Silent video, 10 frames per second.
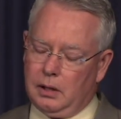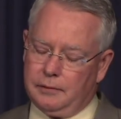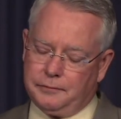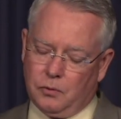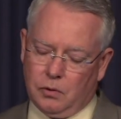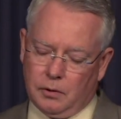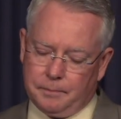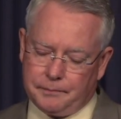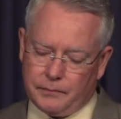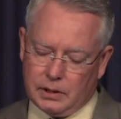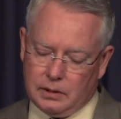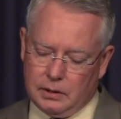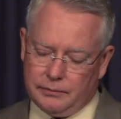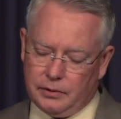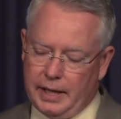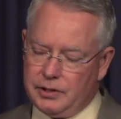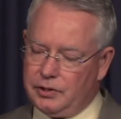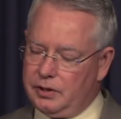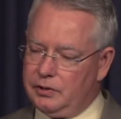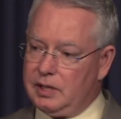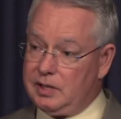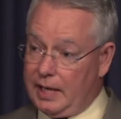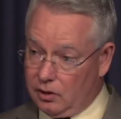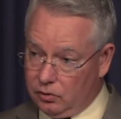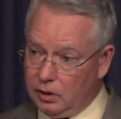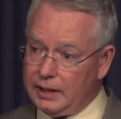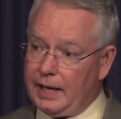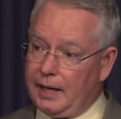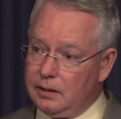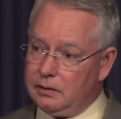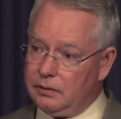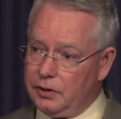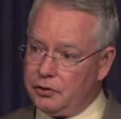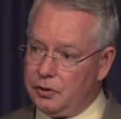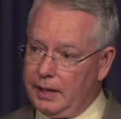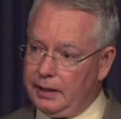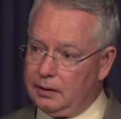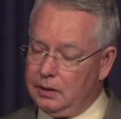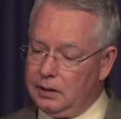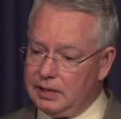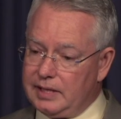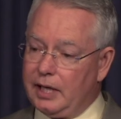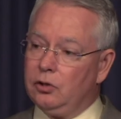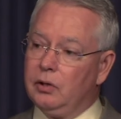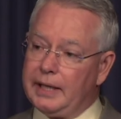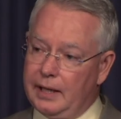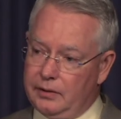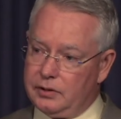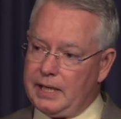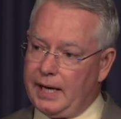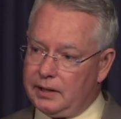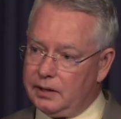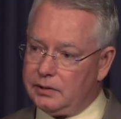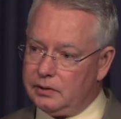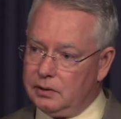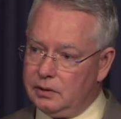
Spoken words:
for agencies to take a look at their training, to take a look at their tactics.